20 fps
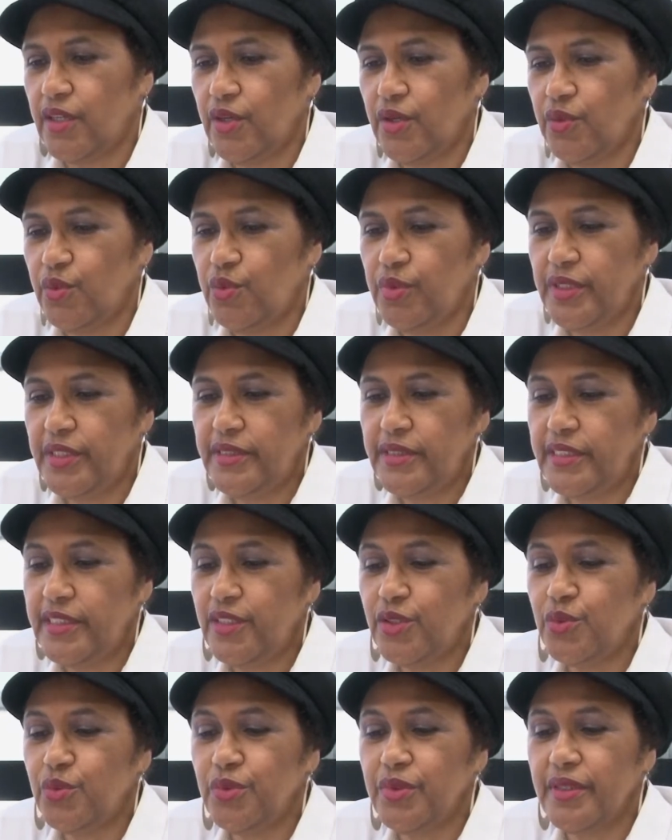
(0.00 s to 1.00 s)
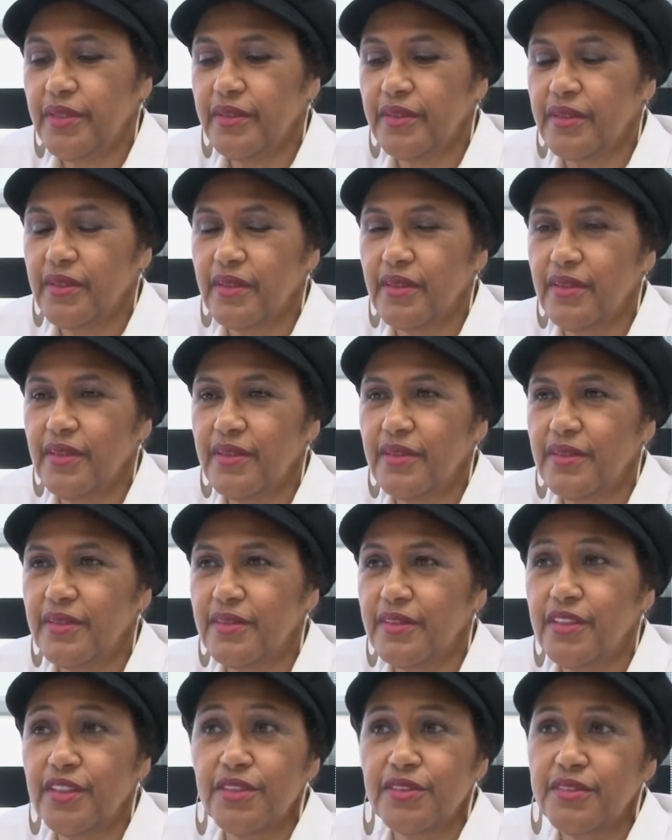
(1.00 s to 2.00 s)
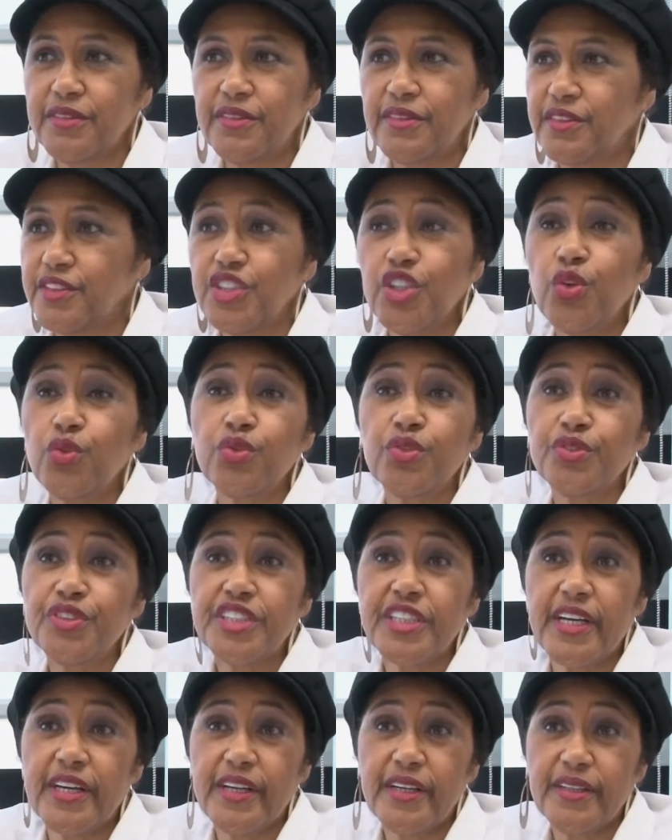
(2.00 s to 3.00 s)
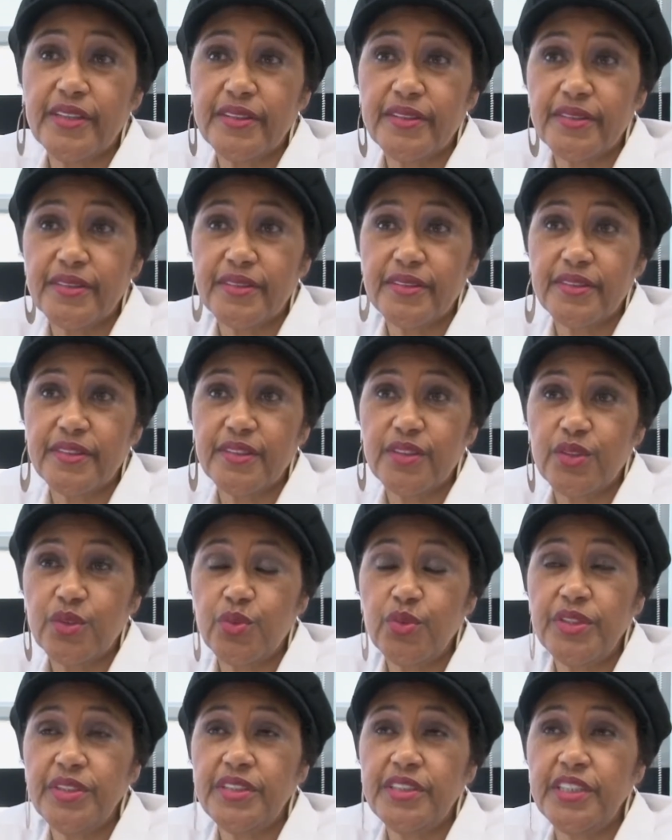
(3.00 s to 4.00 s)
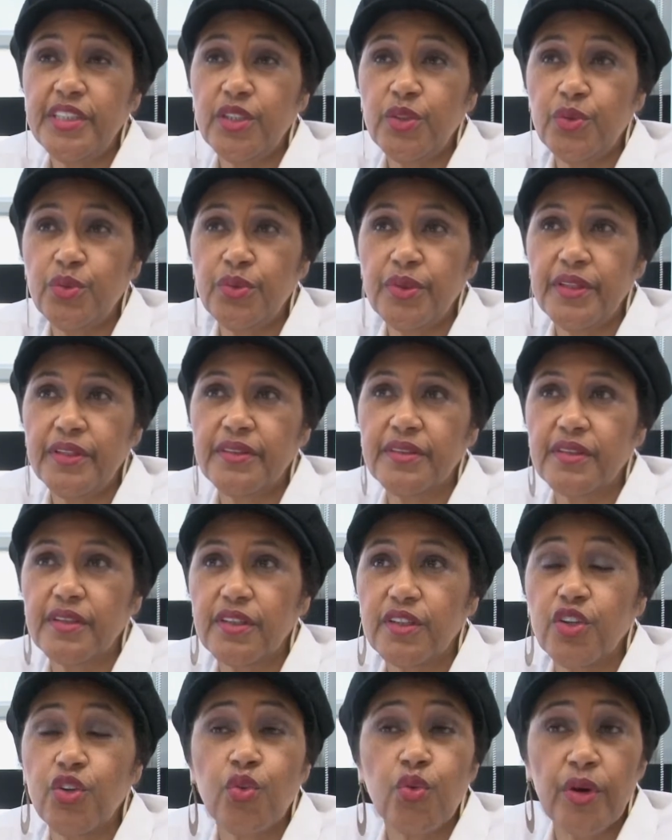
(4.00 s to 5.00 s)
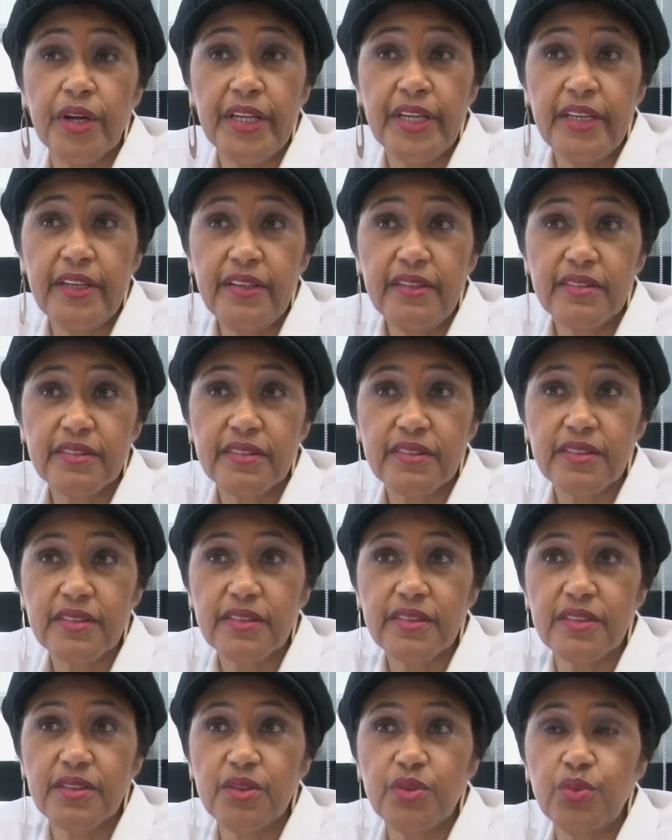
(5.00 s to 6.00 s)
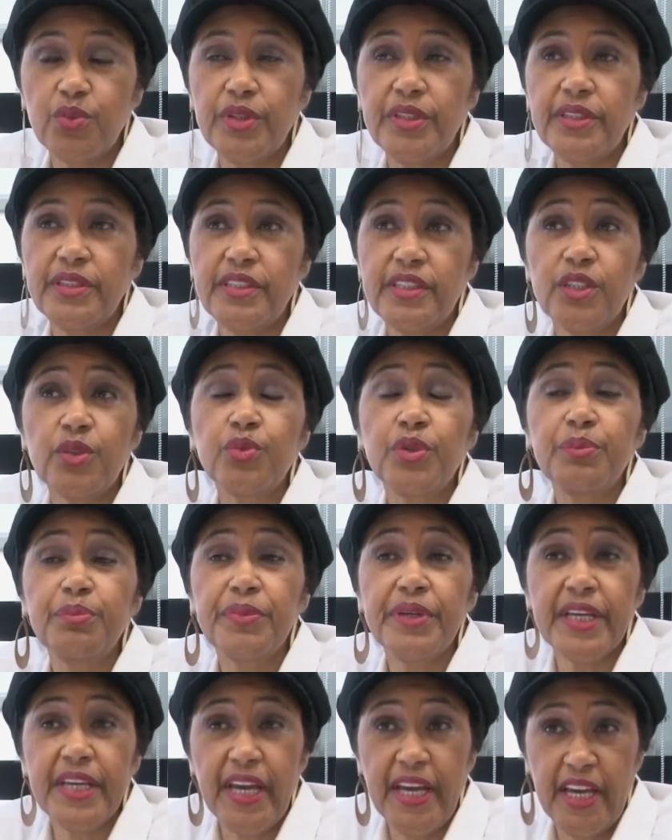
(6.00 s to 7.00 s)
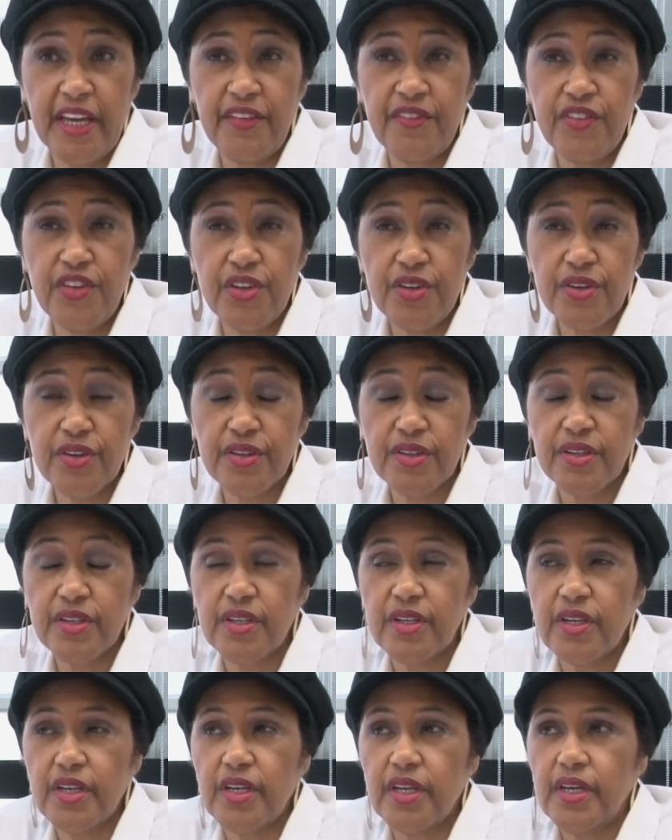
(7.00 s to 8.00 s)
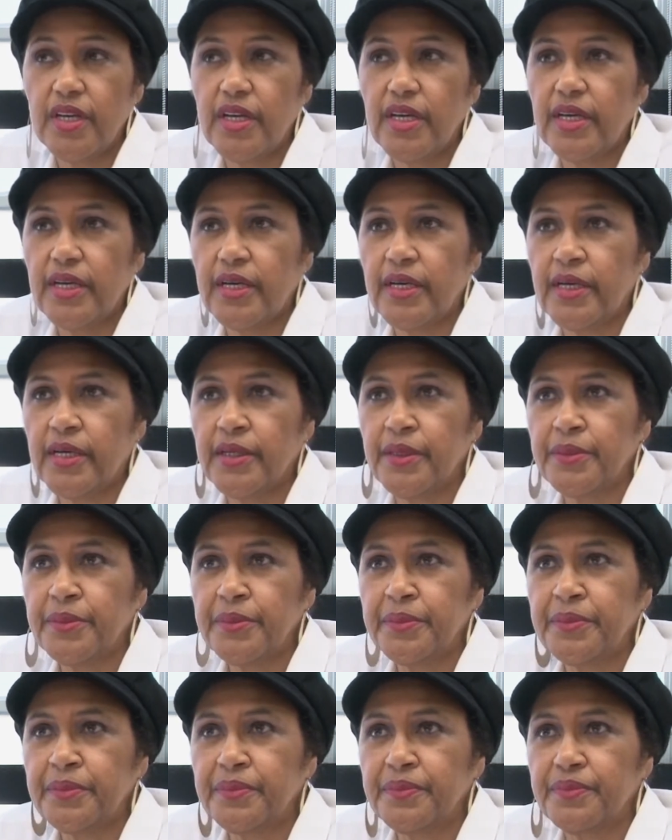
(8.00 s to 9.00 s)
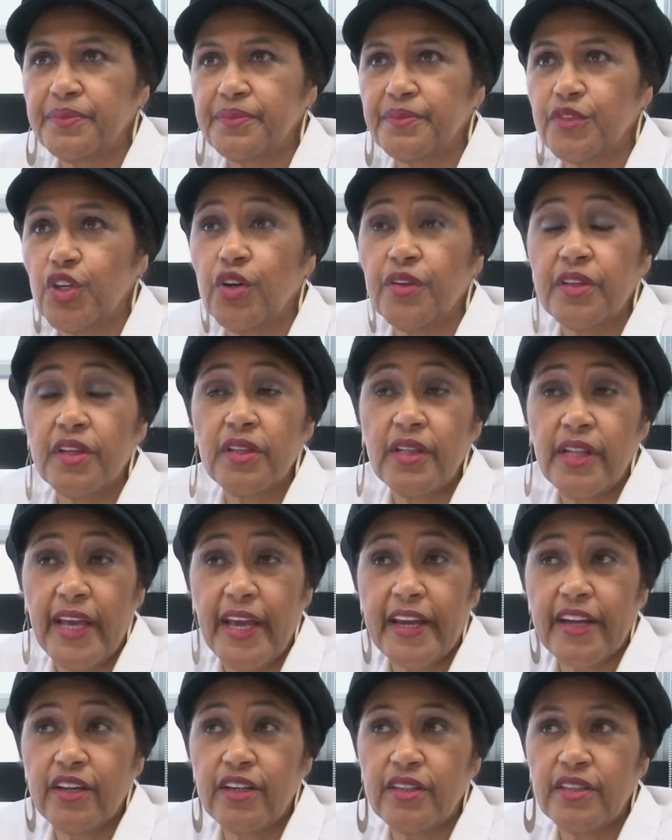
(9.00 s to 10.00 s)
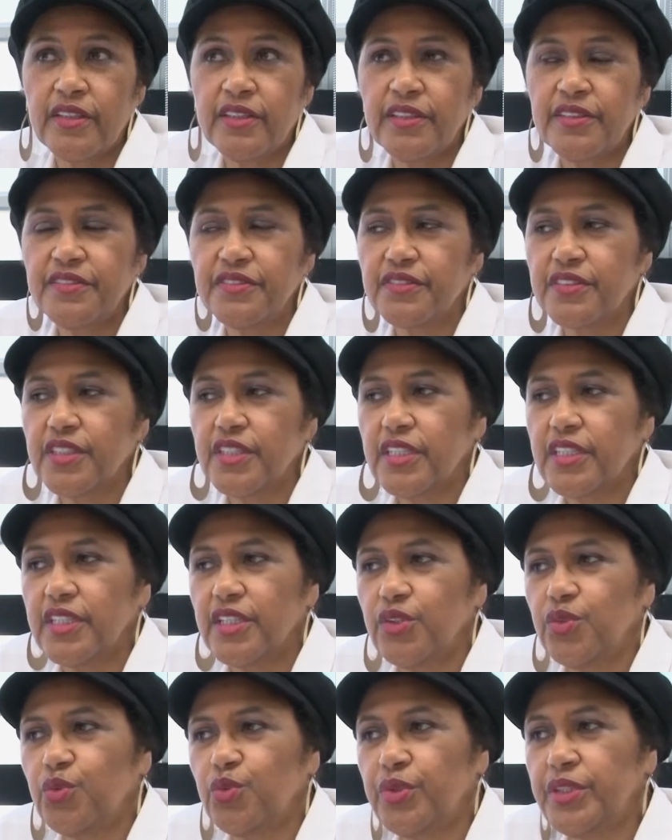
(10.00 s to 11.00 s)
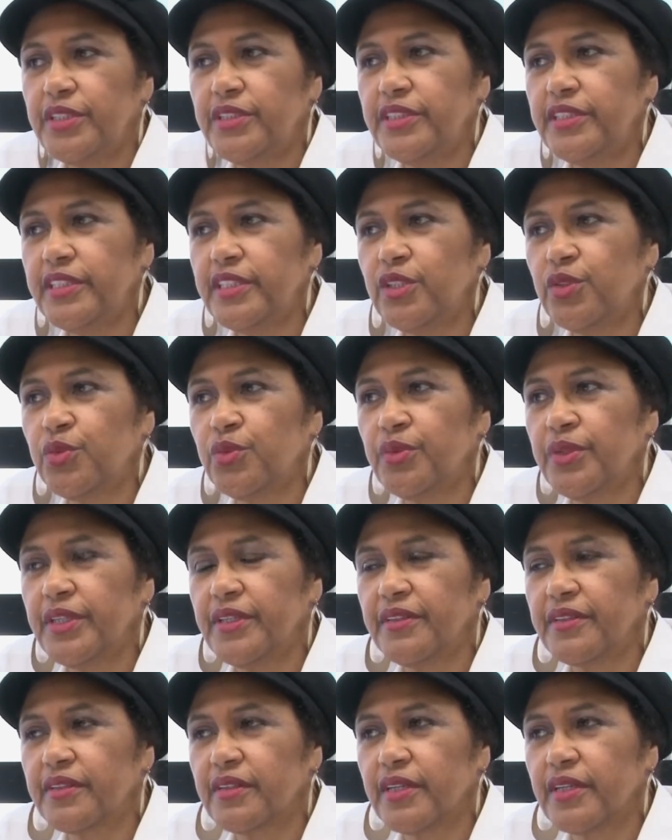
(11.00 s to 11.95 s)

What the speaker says: We deal with the total child. We deal with grades. We deal with behavior or the lack of. We deal with